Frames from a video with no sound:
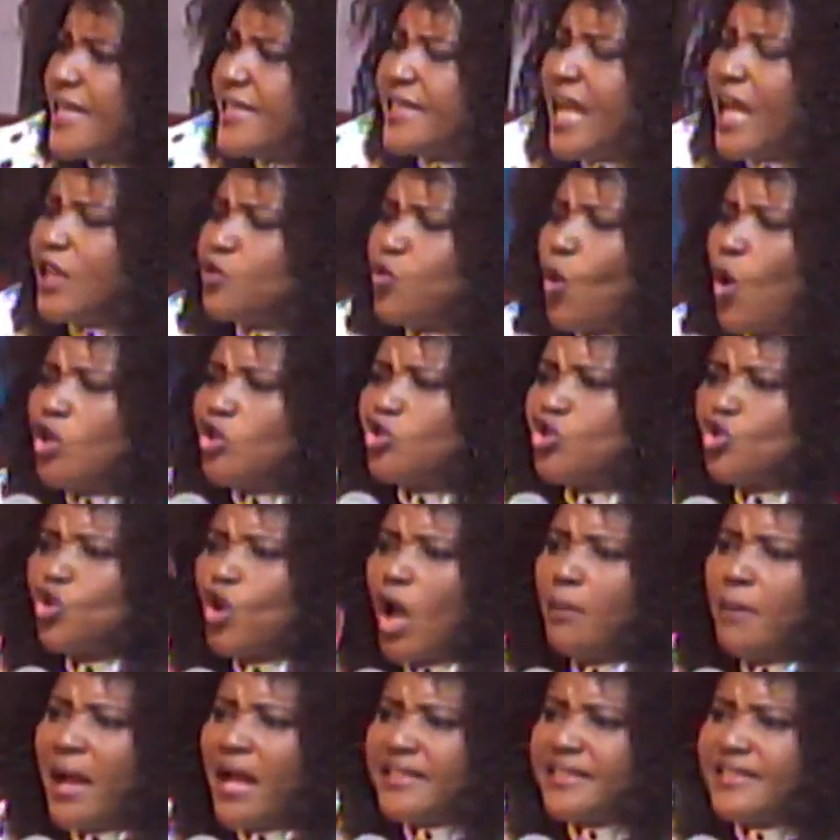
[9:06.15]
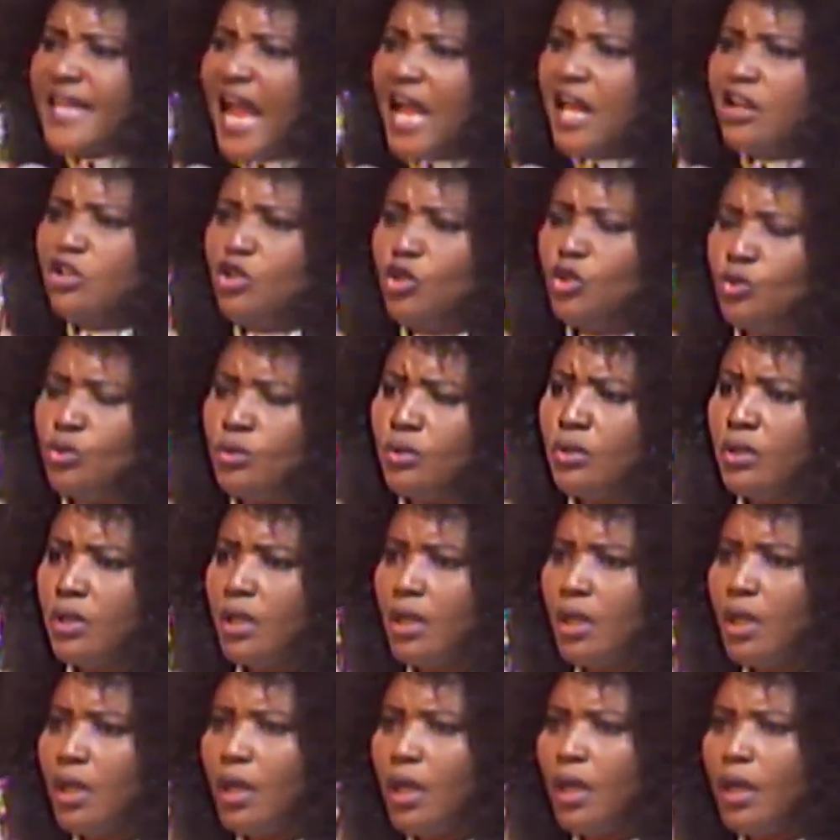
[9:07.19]
that want to come and tell you
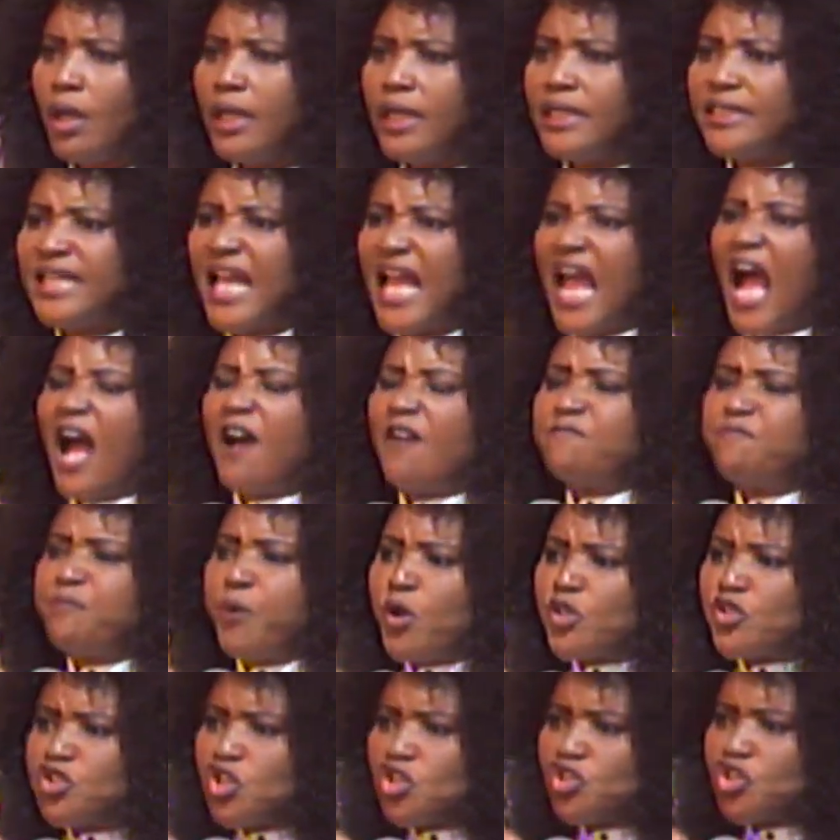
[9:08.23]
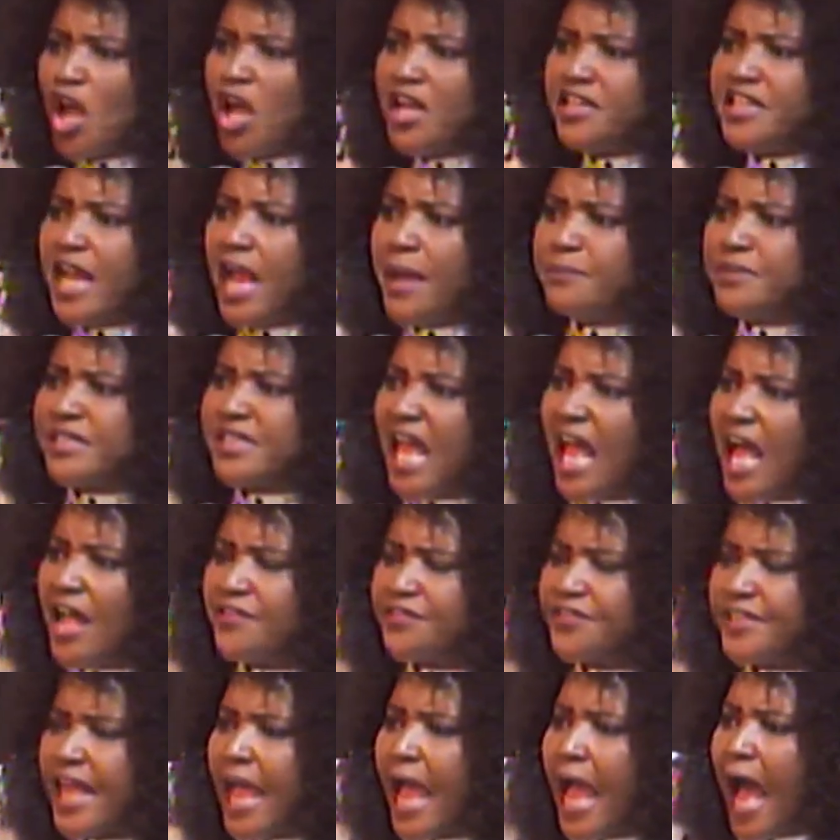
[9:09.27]
they have positioned
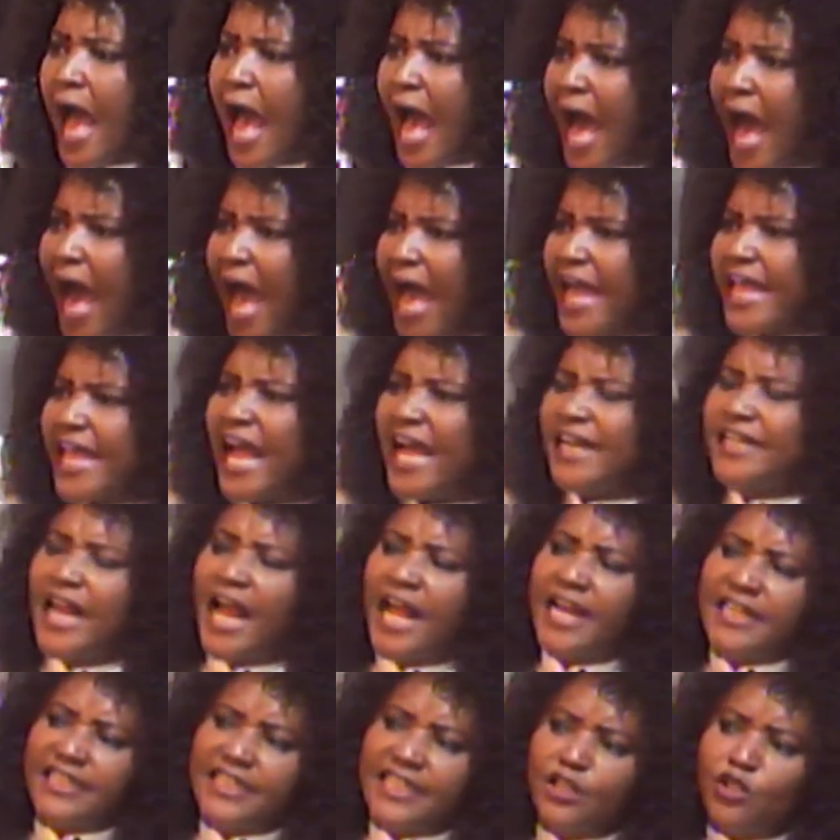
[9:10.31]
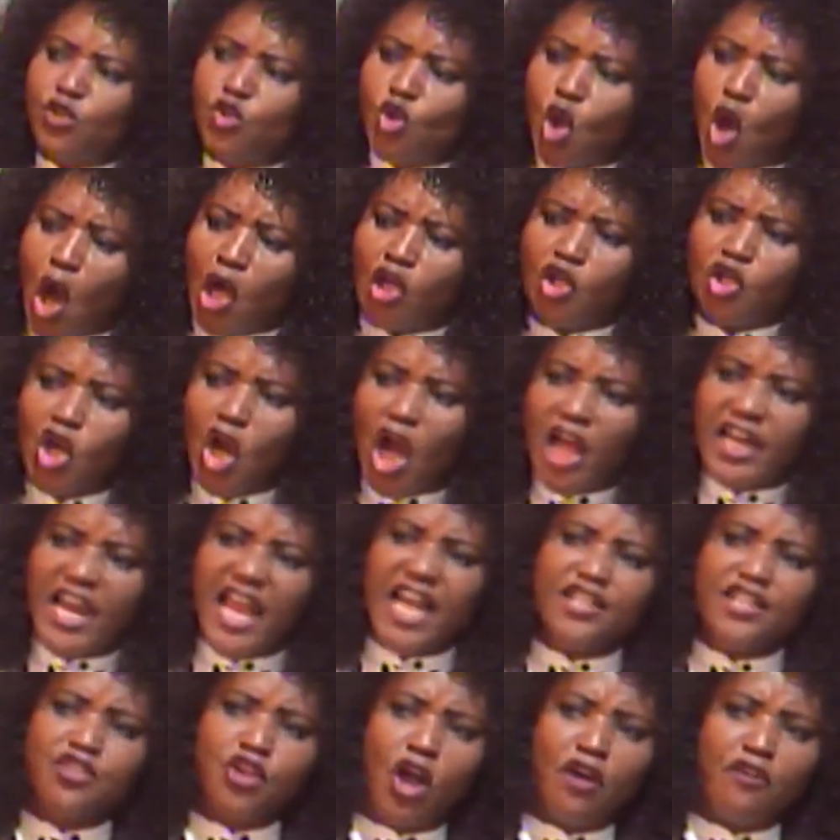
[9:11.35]
themselves higher than your
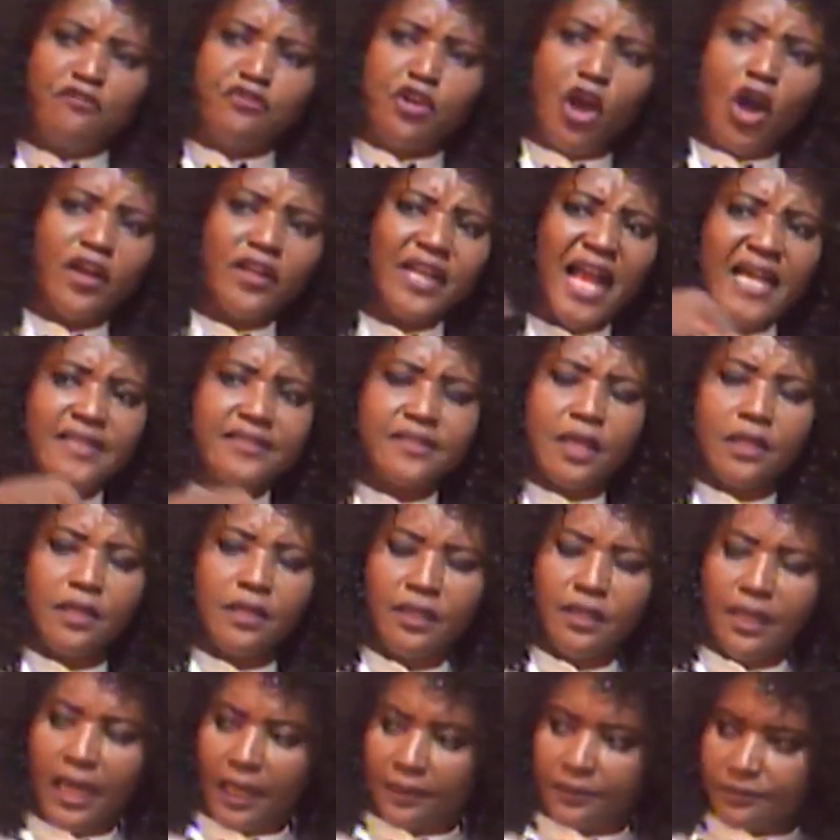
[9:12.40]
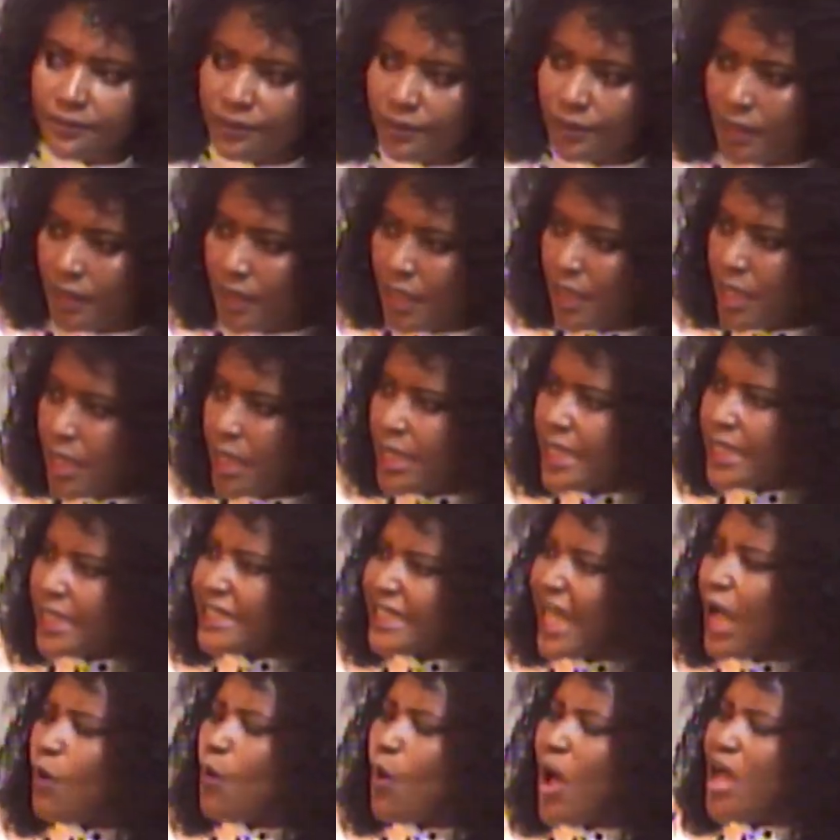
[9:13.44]
knowledge of God as a healer.
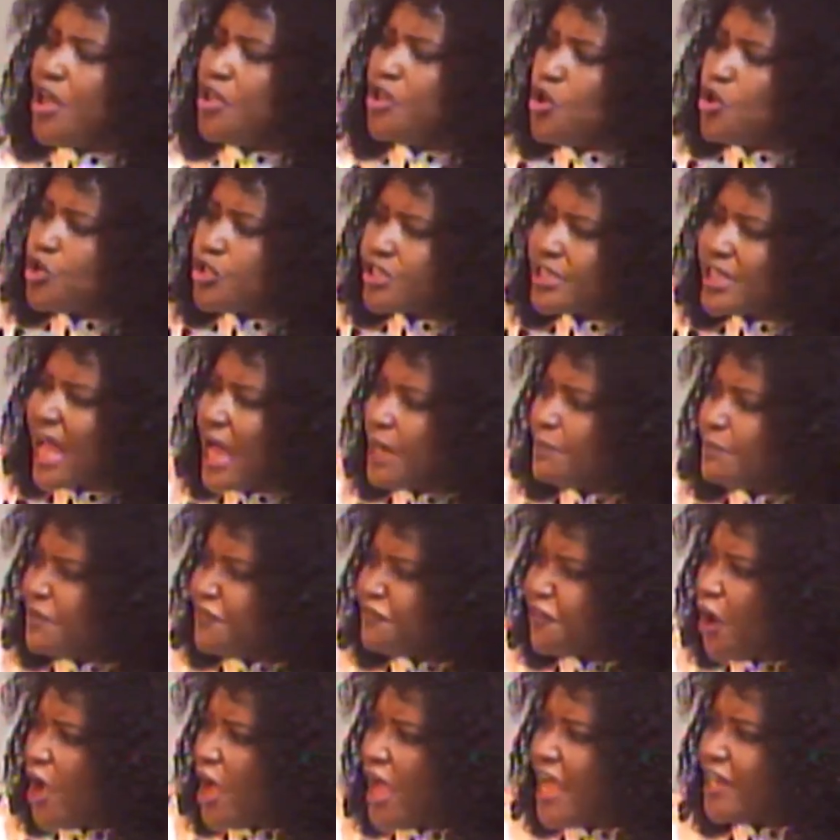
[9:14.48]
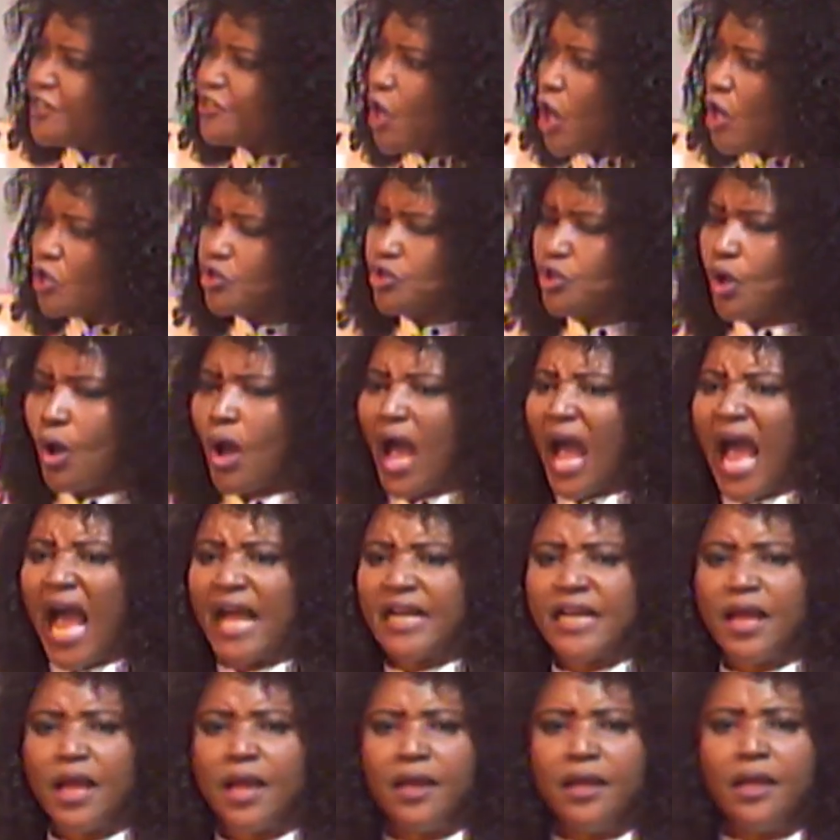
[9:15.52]
That when you stand before a doctor and
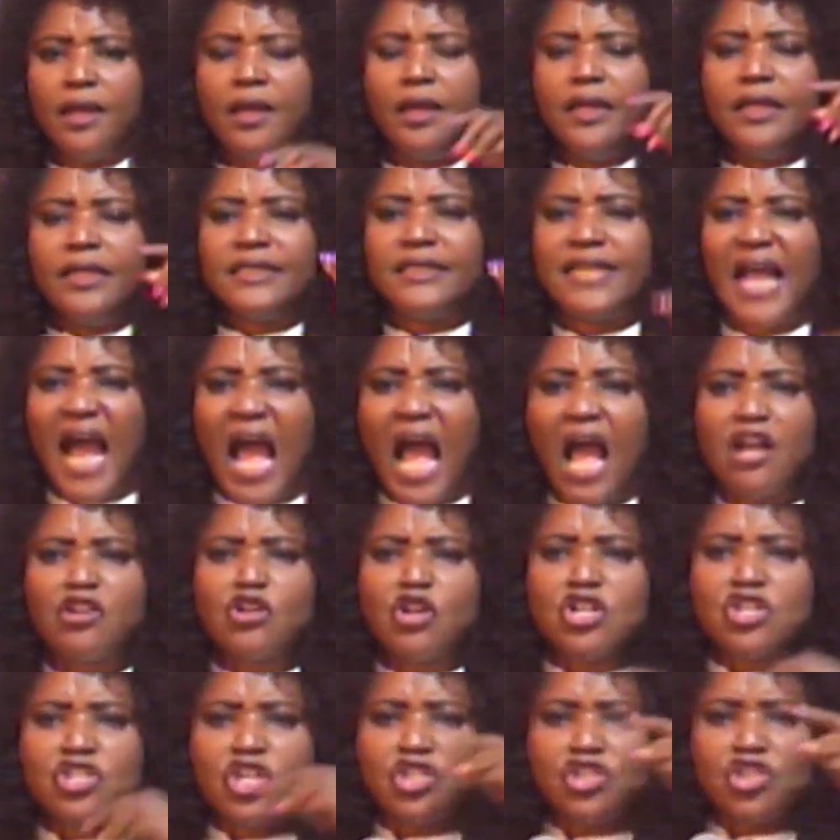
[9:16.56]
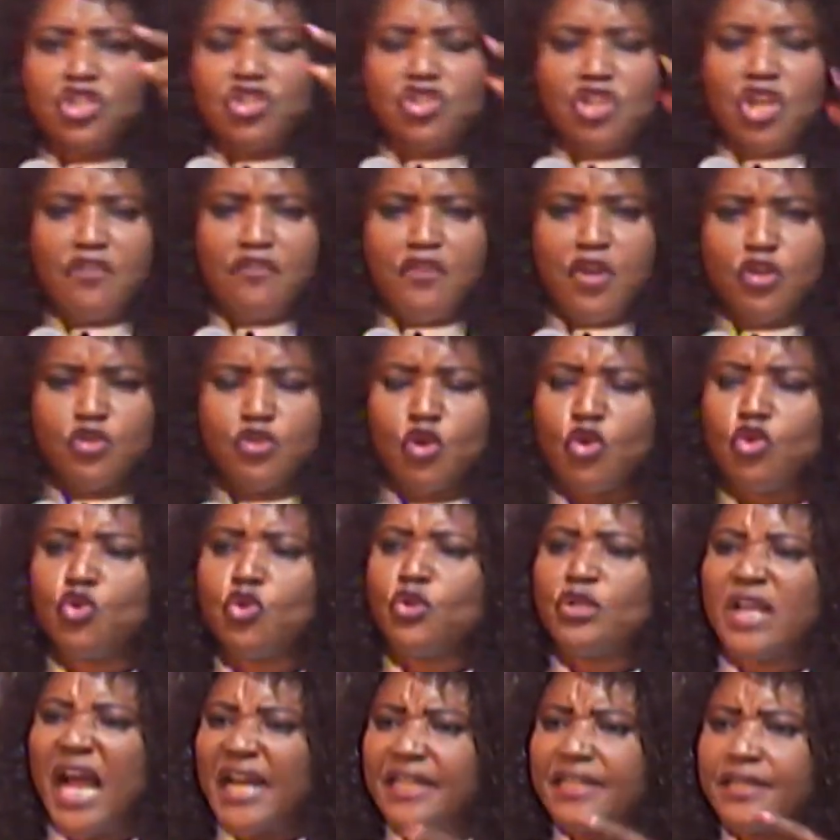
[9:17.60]
a diagnosis is given to you
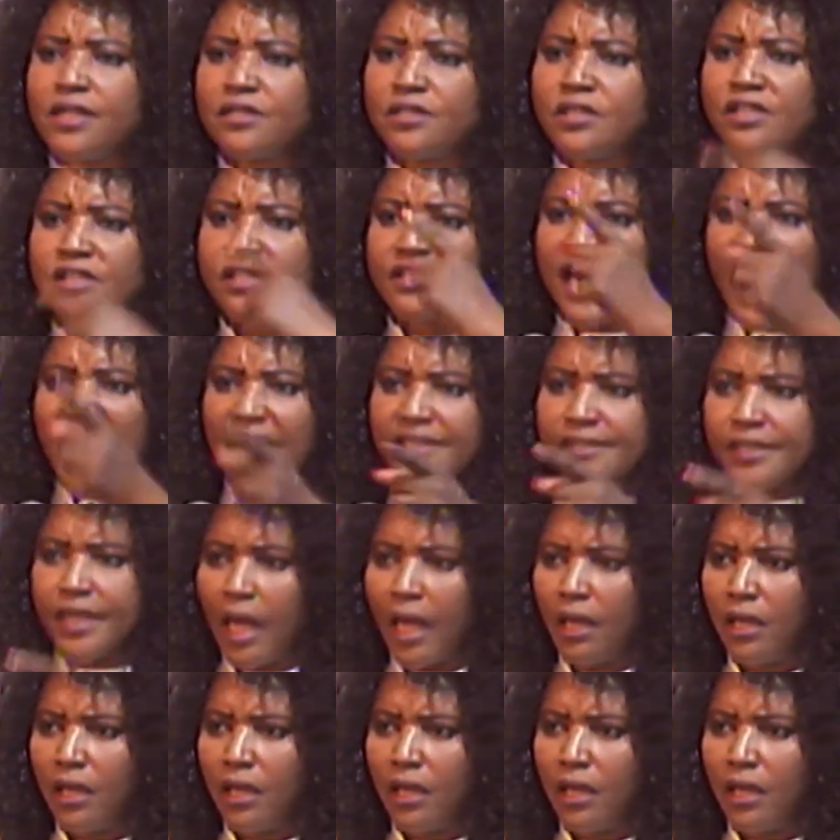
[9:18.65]
that this is cancer,